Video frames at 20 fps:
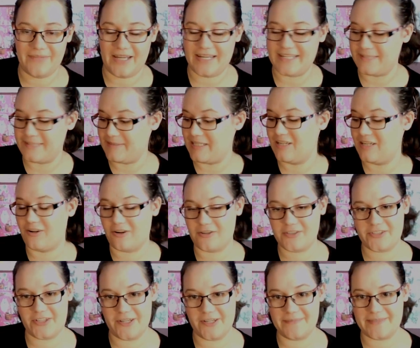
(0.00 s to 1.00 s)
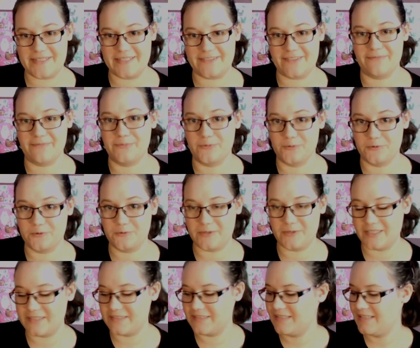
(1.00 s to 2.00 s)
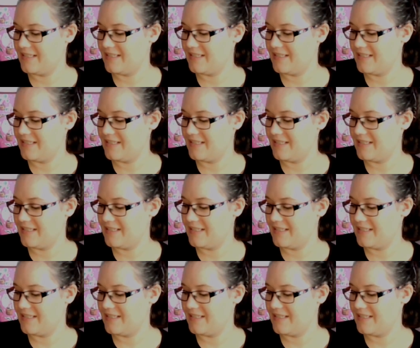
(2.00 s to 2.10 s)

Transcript: and it's been a long time since I've bought one.